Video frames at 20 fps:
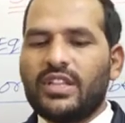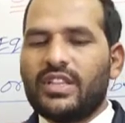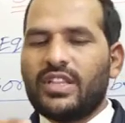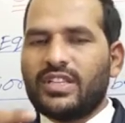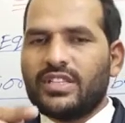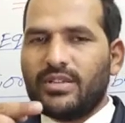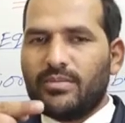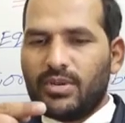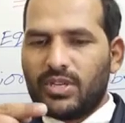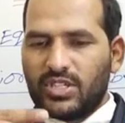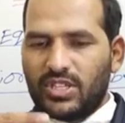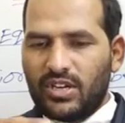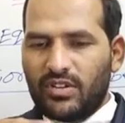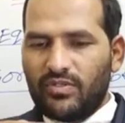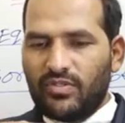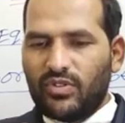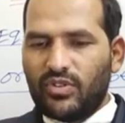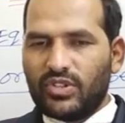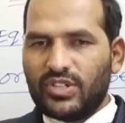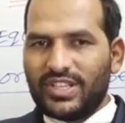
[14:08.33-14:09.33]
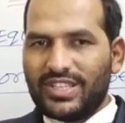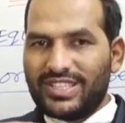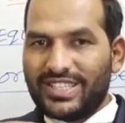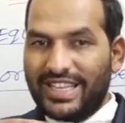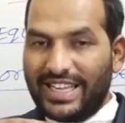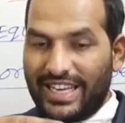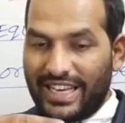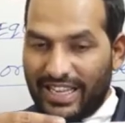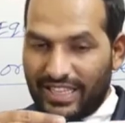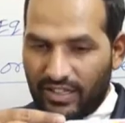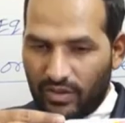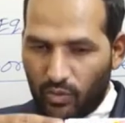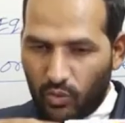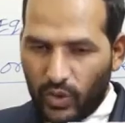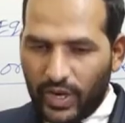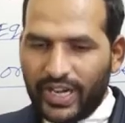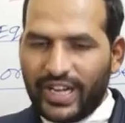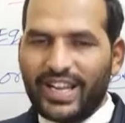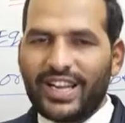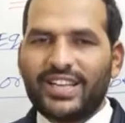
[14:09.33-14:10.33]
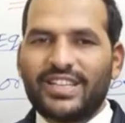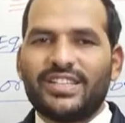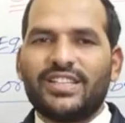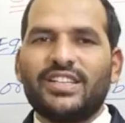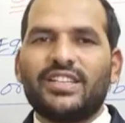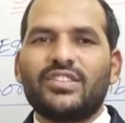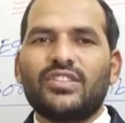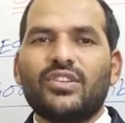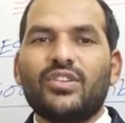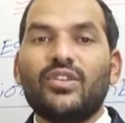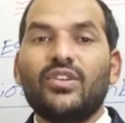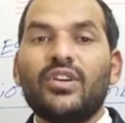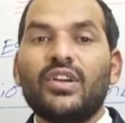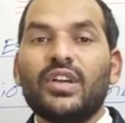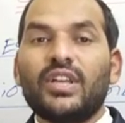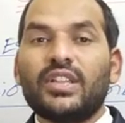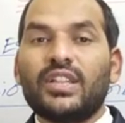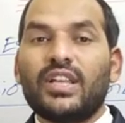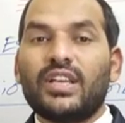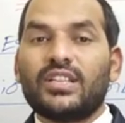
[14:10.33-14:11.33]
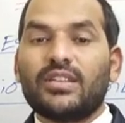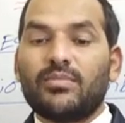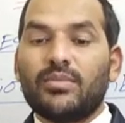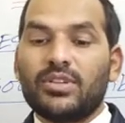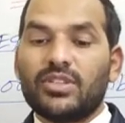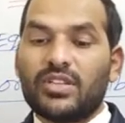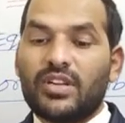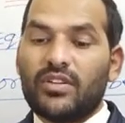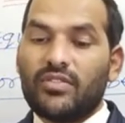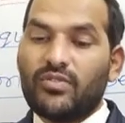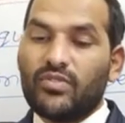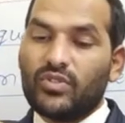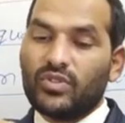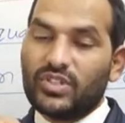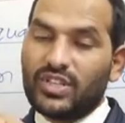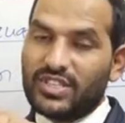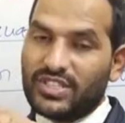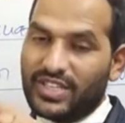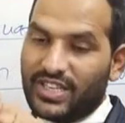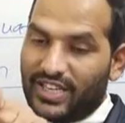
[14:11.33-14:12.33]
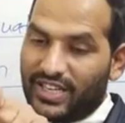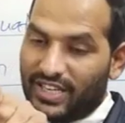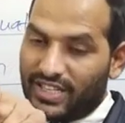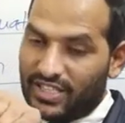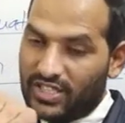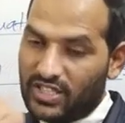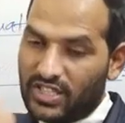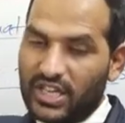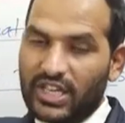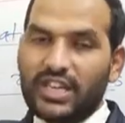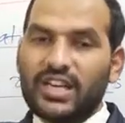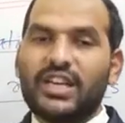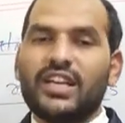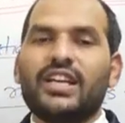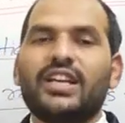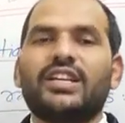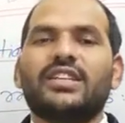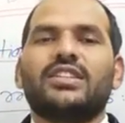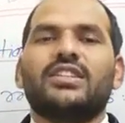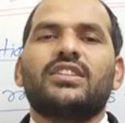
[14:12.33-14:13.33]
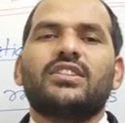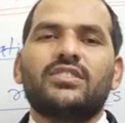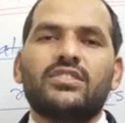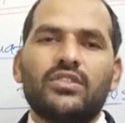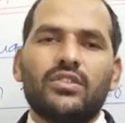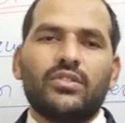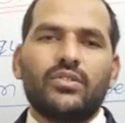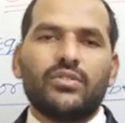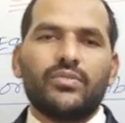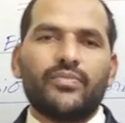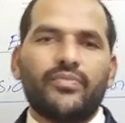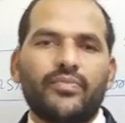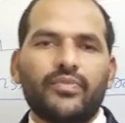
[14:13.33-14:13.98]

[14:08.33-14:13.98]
the summation of forces along the y direction is 0, the summation of forces in z direction is 0.